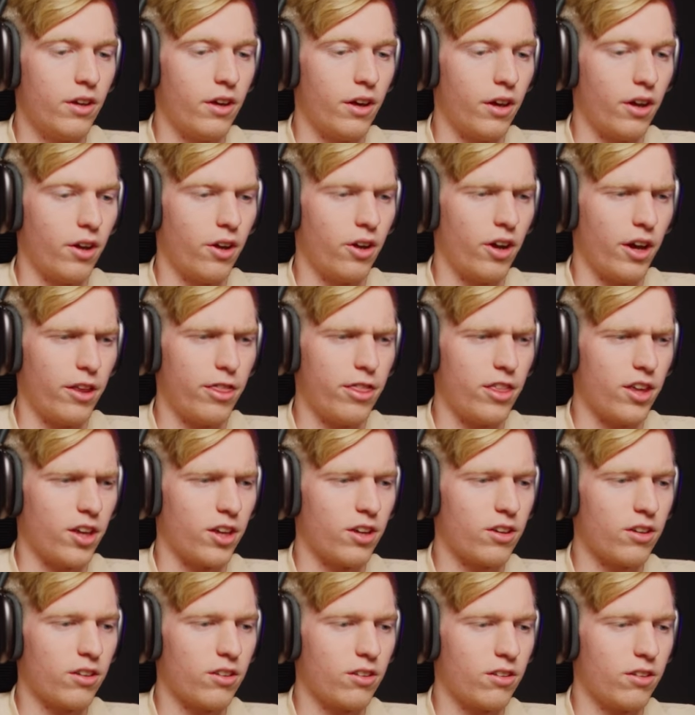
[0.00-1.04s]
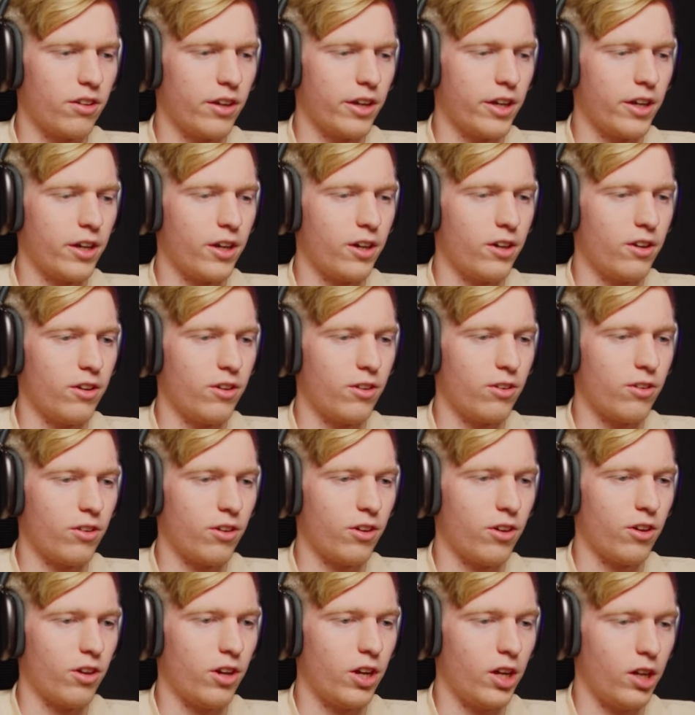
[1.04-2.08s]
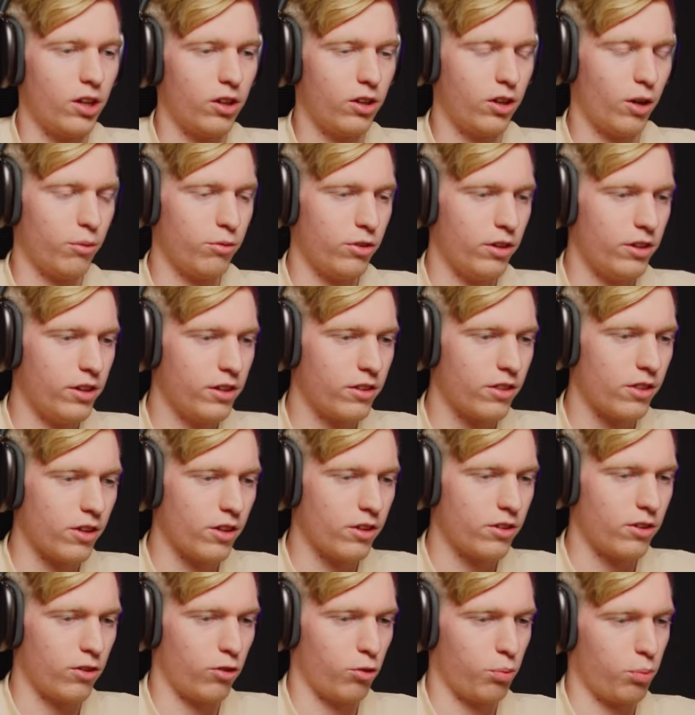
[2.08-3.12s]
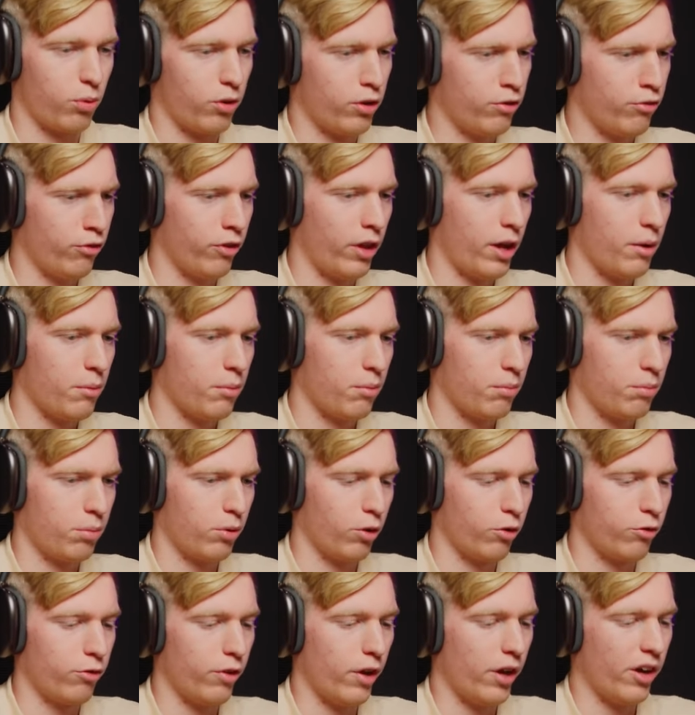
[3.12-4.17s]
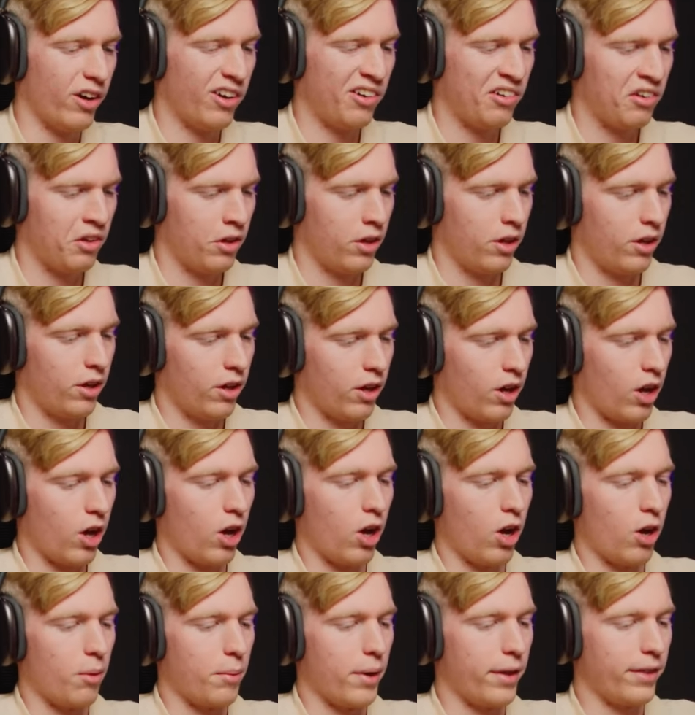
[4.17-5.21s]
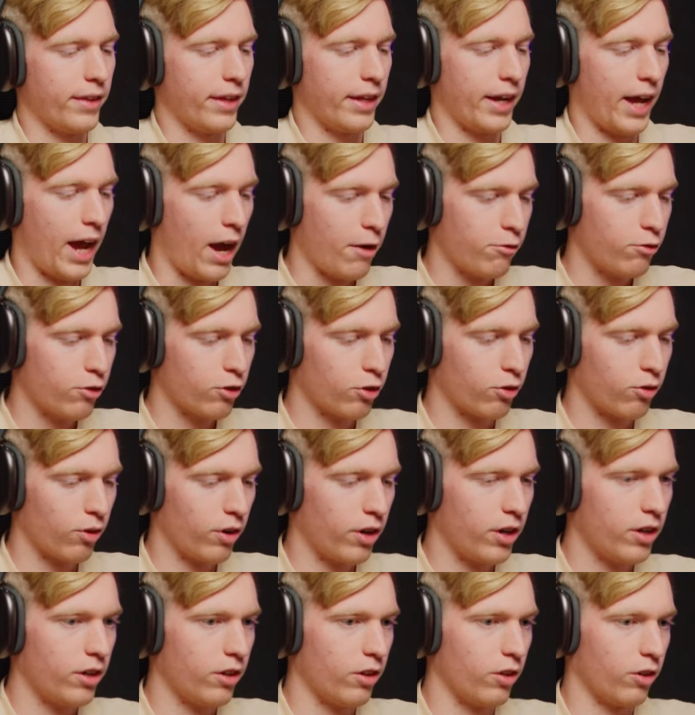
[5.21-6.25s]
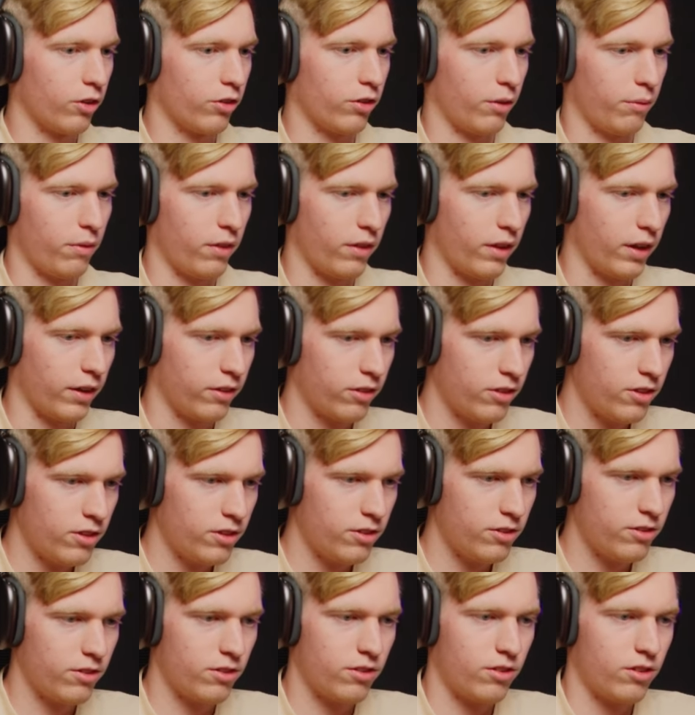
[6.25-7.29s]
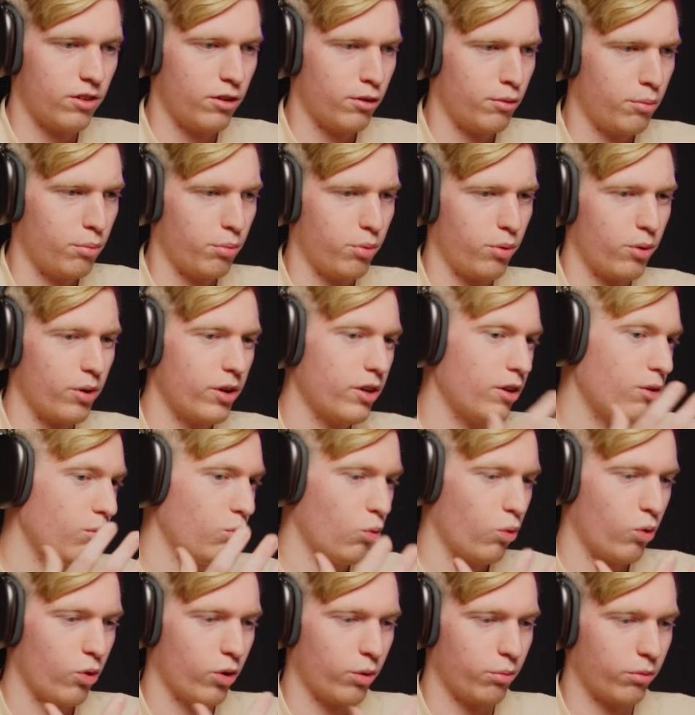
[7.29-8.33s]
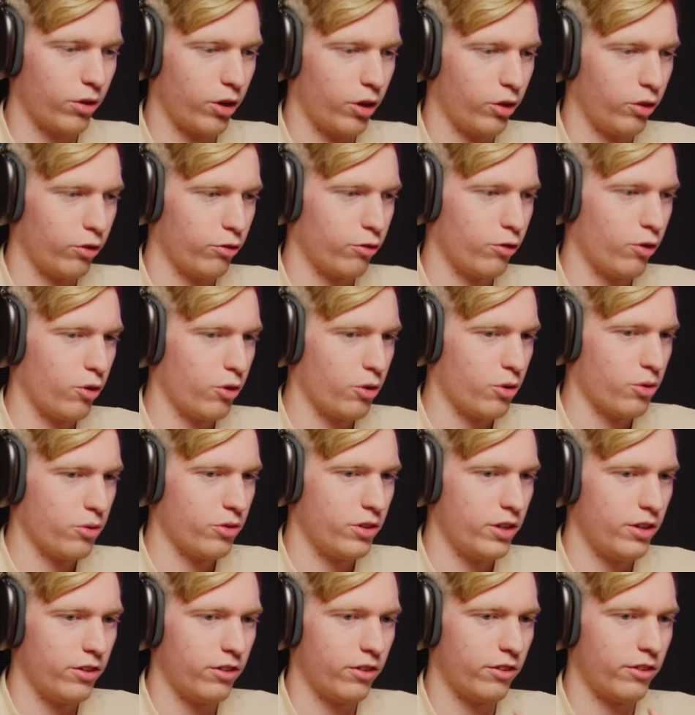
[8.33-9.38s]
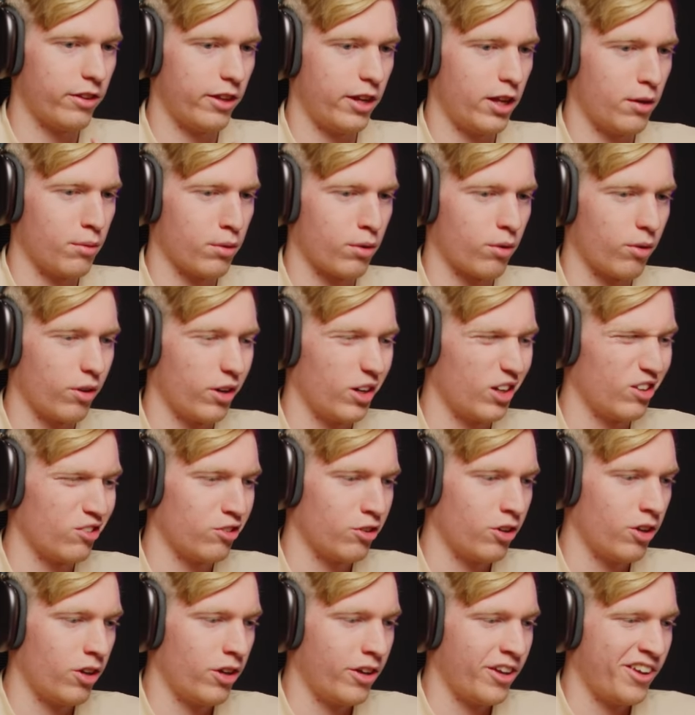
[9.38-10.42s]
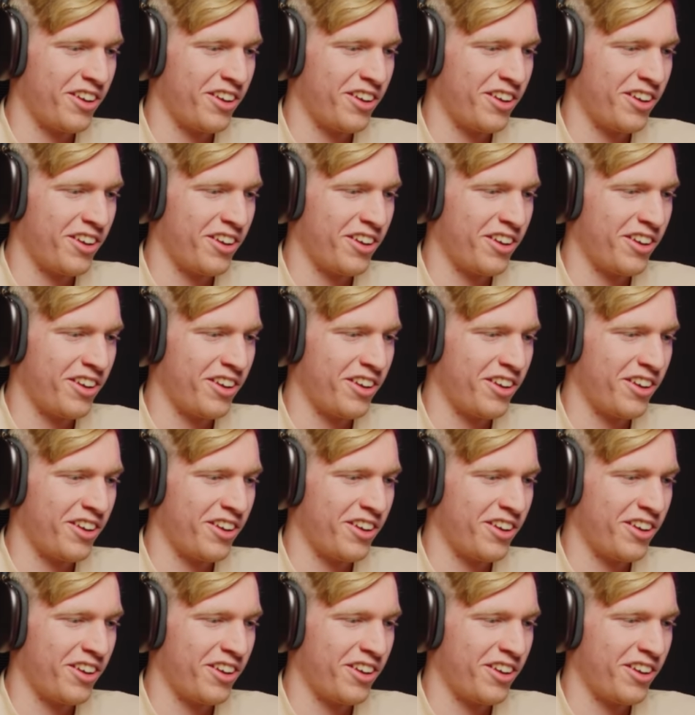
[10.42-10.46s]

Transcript: I think, and it comes out like this. It's a pretty flat profile, and then after the grade, it looks something like this. Pretty warm, colorful, decent dynamic range.